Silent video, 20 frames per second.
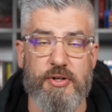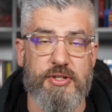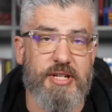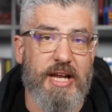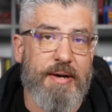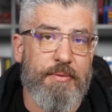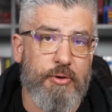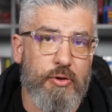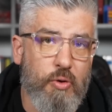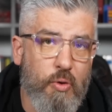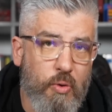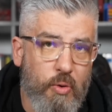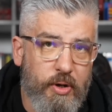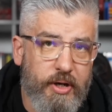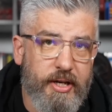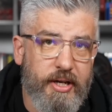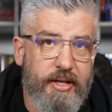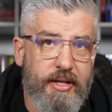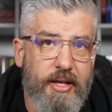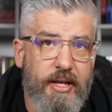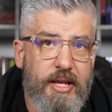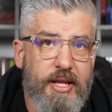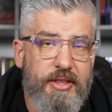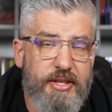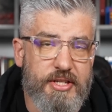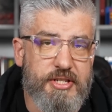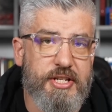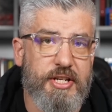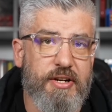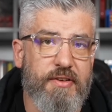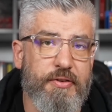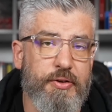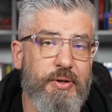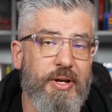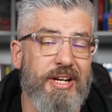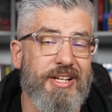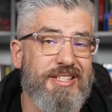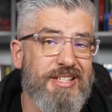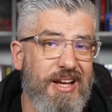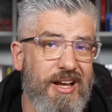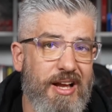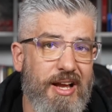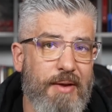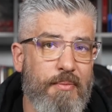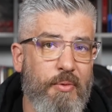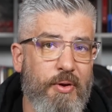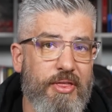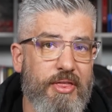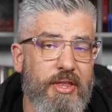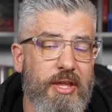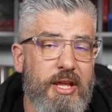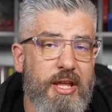I recorded this interview at a time when